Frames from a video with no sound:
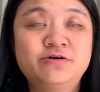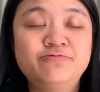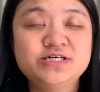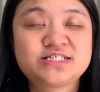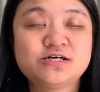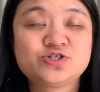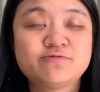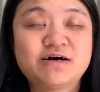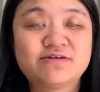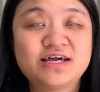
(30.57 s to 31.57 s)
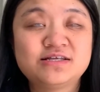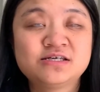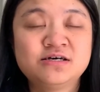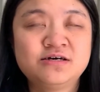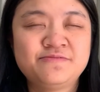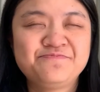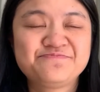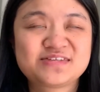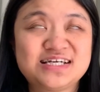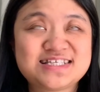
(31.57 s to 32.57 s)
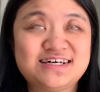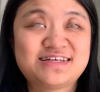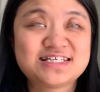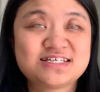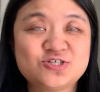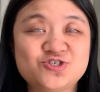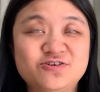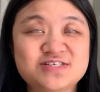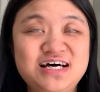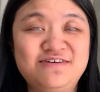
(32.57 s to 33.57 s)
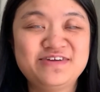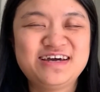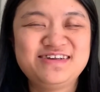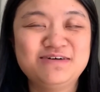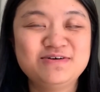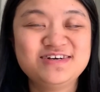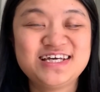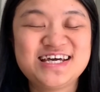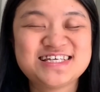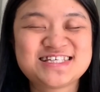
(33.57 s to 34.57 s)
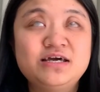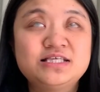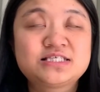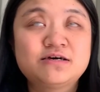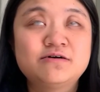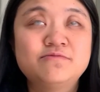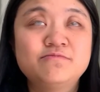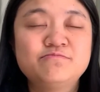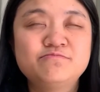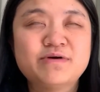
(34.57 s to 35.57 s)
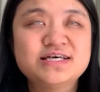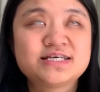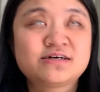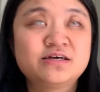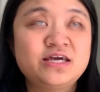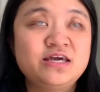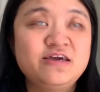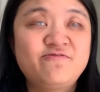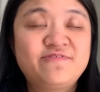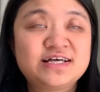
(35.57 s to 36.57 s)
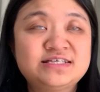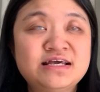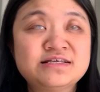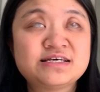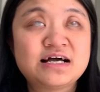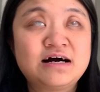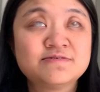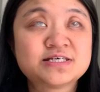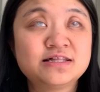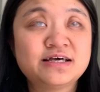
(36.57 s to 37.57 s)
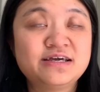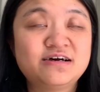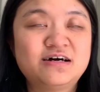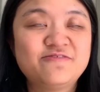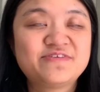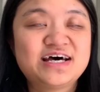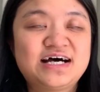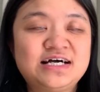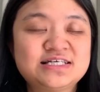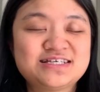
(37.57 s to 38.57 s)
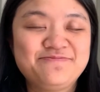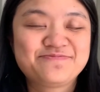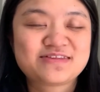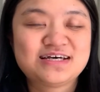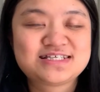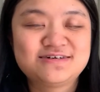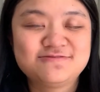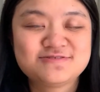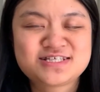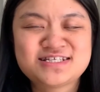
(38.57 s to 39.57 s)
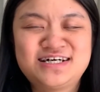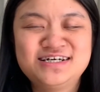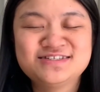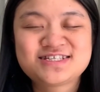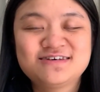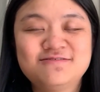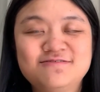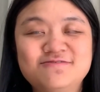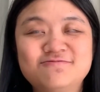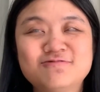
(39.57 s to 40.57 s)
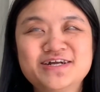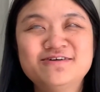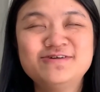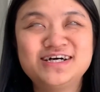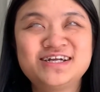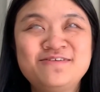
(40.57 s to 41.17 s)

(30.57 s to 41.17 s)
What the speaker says: research about it. So that shows how abnormal it is. It's basically affecting the outer layer of the eyes. So science 101,